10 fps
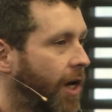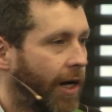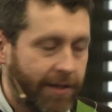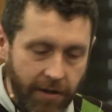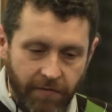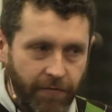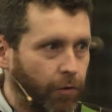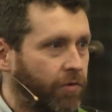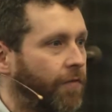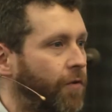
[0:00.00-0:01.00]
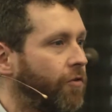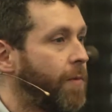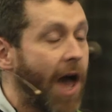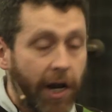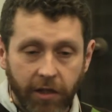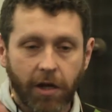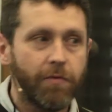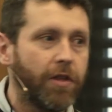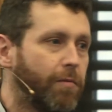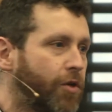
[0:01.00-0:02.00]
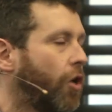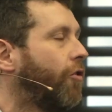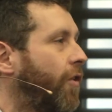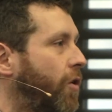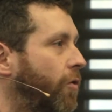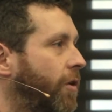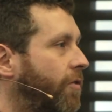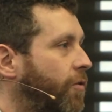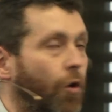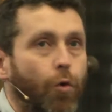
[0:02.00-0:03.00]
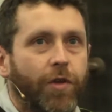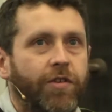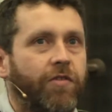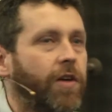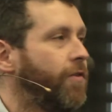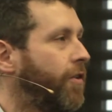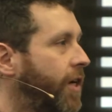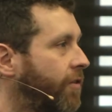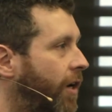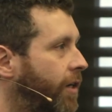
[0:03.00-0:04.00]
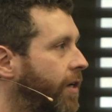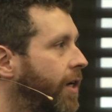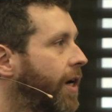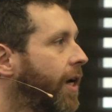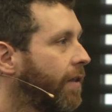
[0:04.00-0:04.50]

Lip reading: And it didn't feel different to me, and I don't think the majority of the audience thought, "Oh, this is different and exciting."